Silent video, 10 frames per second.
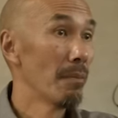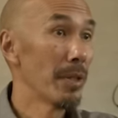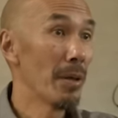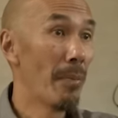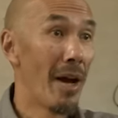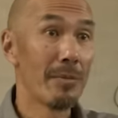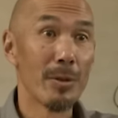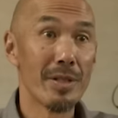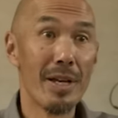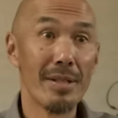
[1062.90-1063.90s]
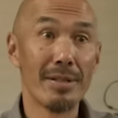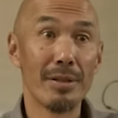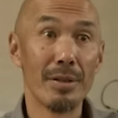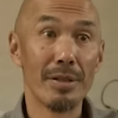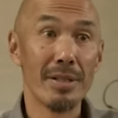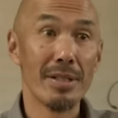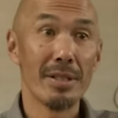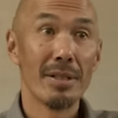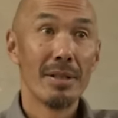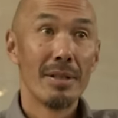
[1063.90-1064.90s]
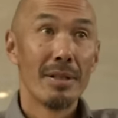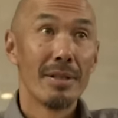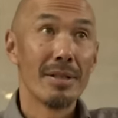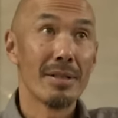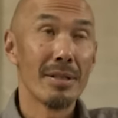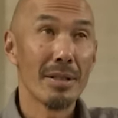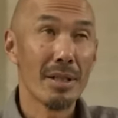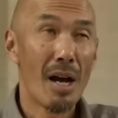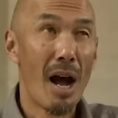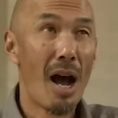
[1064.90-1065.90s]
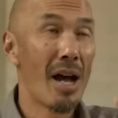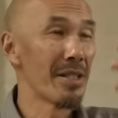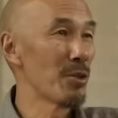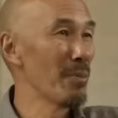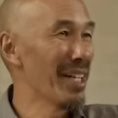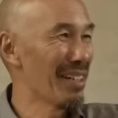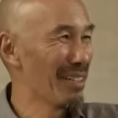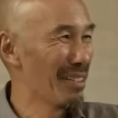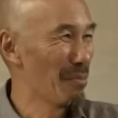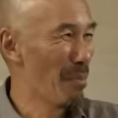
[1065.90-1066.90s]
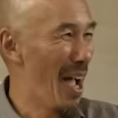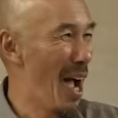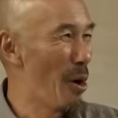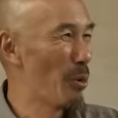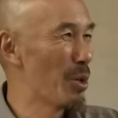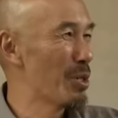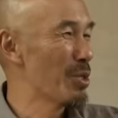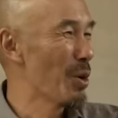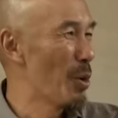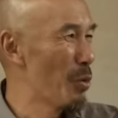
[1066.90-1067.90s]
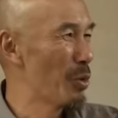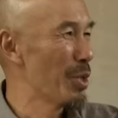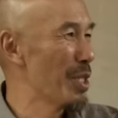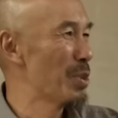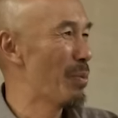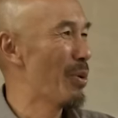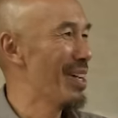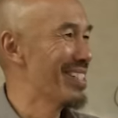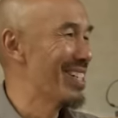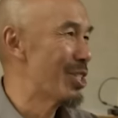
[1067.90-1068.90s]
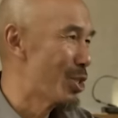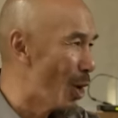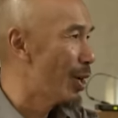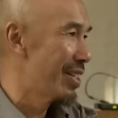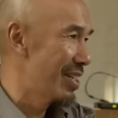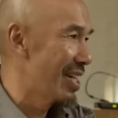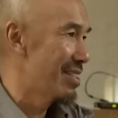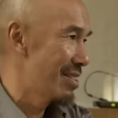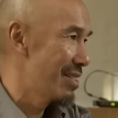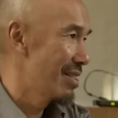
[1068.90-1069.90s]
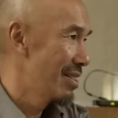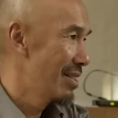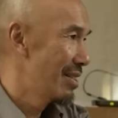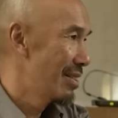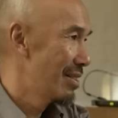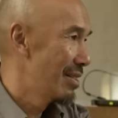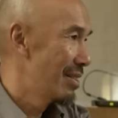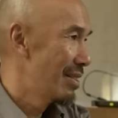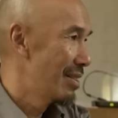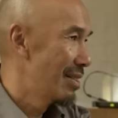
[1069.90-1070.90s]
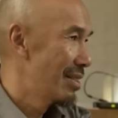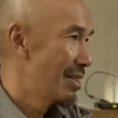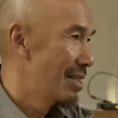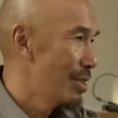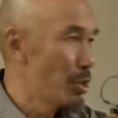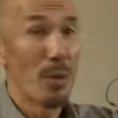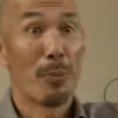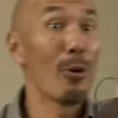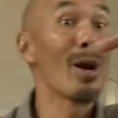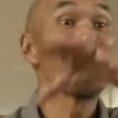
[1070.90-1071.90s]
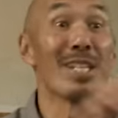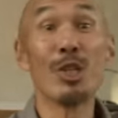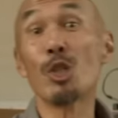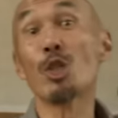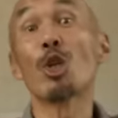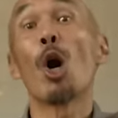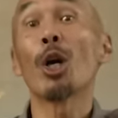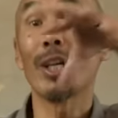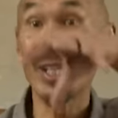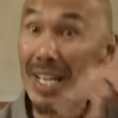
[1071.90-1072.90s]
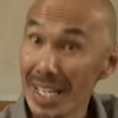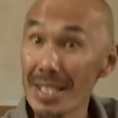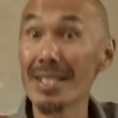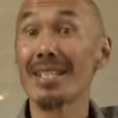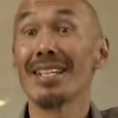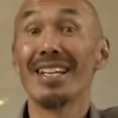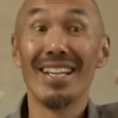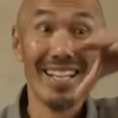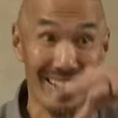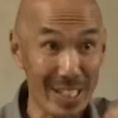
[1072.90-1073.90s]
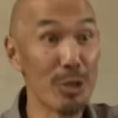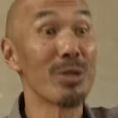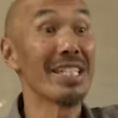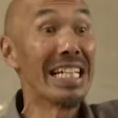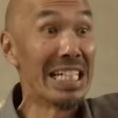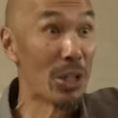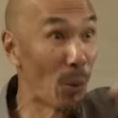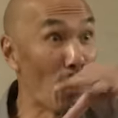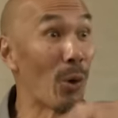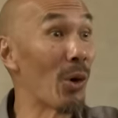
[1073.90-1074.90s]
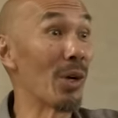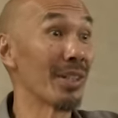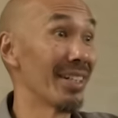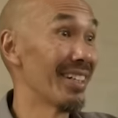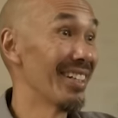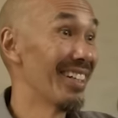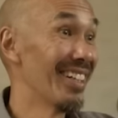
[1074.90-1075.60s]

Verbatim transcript: But the Bible says that there's these this cosmic powers over this present darkness. So the present darkness that you see in the world